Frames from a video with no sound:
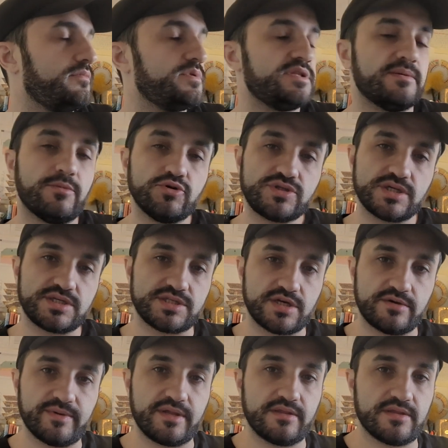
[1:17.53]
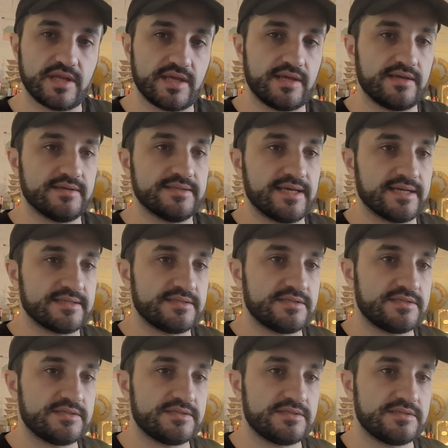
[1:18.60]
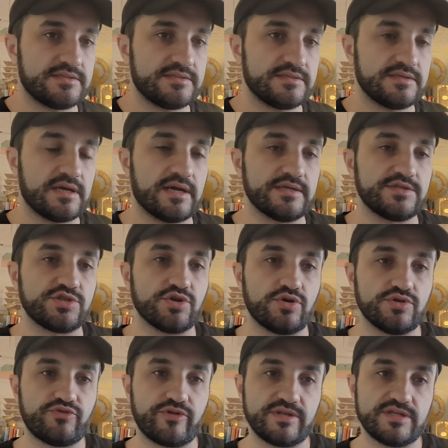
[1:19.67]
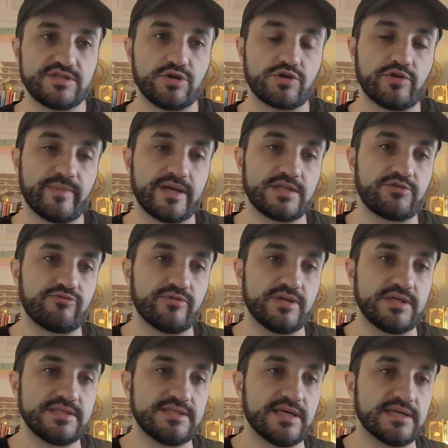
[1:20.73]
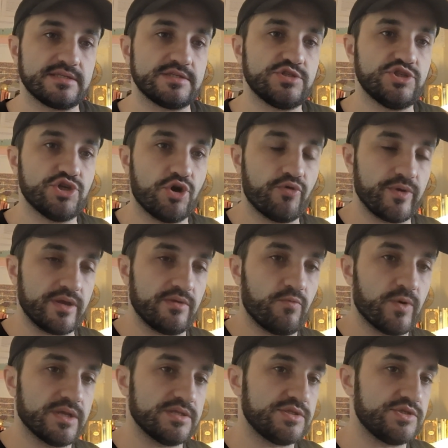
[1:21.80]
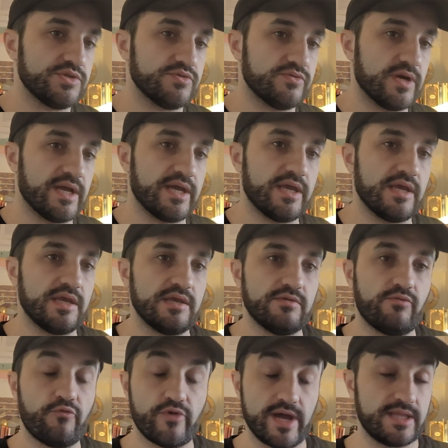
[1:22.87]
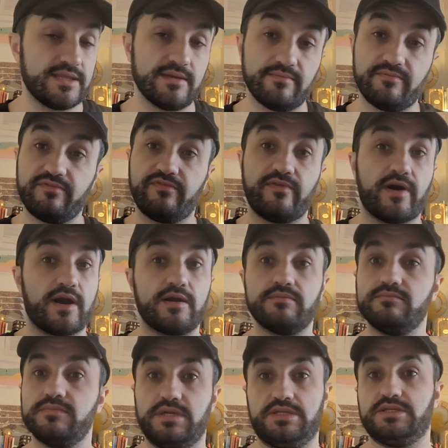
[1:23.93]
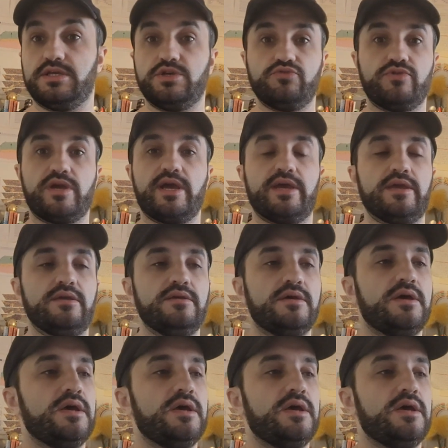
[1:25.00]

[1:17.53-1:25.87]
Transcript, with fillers: The most disturbing thing that's I saw during this documentary is that Joey went to a random farm in the UK.